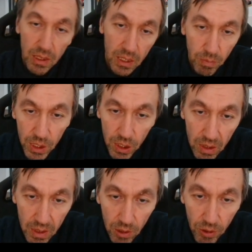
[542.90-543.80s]

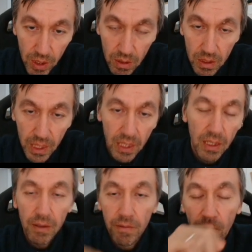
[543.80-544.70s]
especially the critical knight
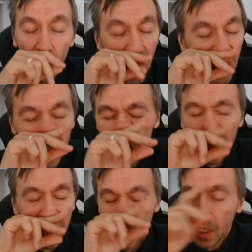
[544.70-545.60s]
e4.
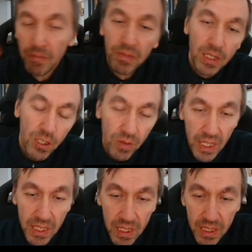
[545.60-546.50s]
So the
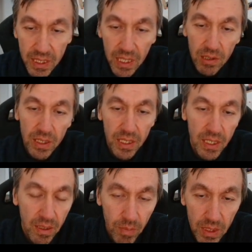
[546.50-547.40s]
idea is now there's
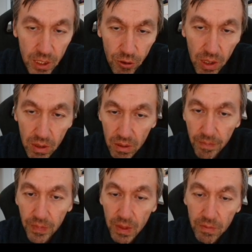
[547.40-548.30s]
going to be a
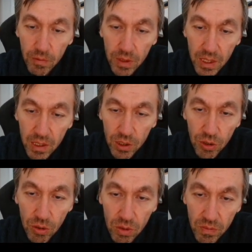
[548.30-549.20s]
struggle for the
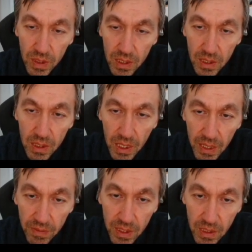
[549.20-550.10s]
control of this
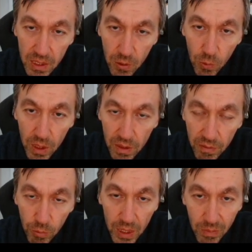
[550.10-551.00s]
f6 square.
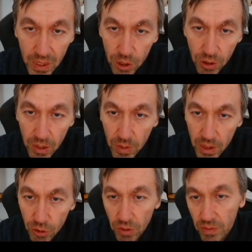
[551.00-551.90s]
If white managed to keep the
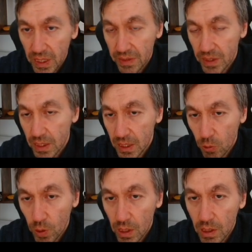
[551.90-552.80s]
control of the f6
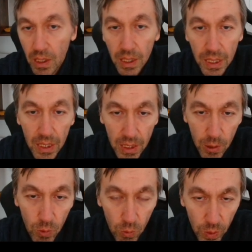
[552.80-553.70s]
square, he
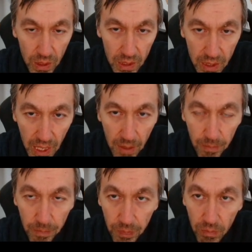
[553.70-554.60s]
will win this
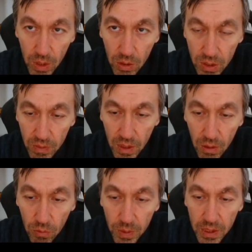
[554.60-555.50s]
game because of the
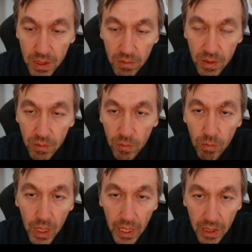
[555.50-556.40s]
openness of the
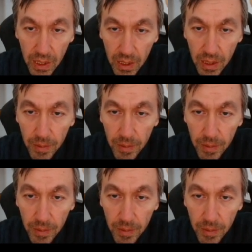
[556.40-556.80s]
black king.